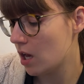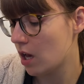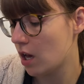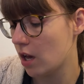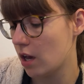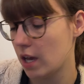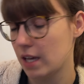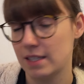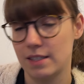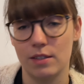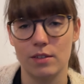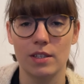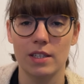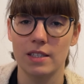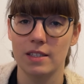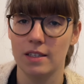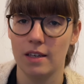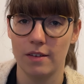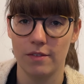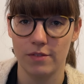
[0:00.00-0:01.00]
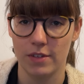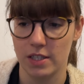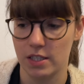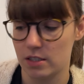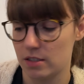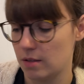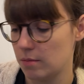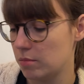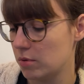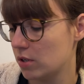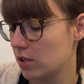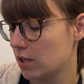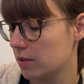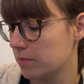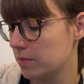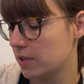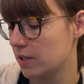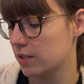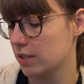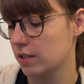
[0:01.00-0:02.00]
as soon as I finish the book
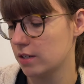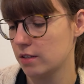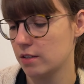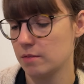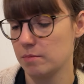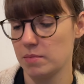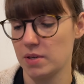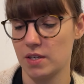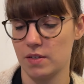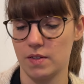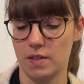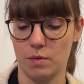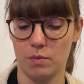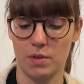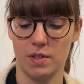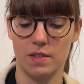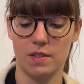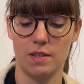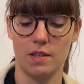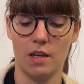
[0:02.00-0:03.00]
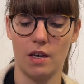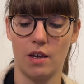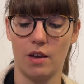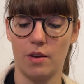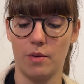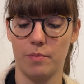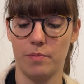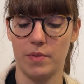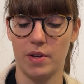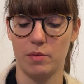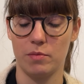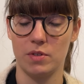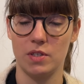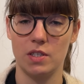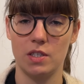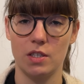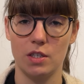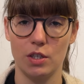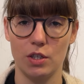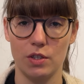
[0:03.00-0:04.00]
club cardigan, because it was, I
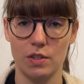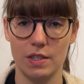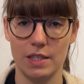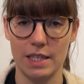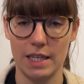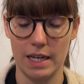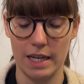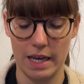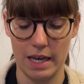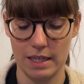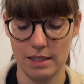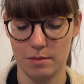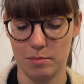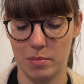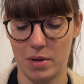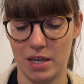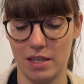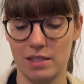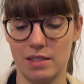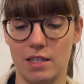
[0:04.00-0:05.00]
wanted to use Gilead by